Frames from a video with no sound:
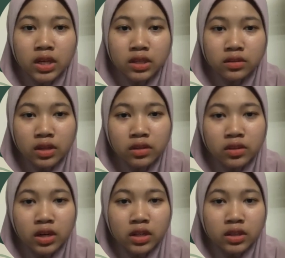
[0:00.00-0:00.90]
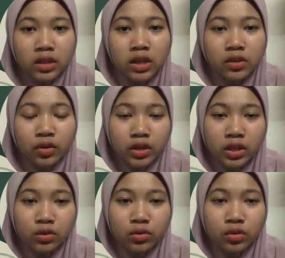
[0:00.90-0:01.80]
Set character
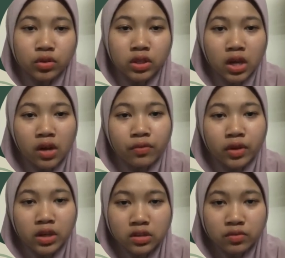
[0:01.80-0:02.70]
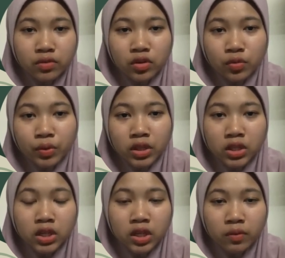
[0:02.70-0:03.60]
encoding to UTF-8 for
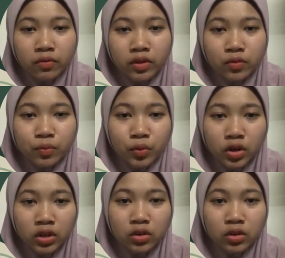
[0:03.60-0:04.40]
meta name viewport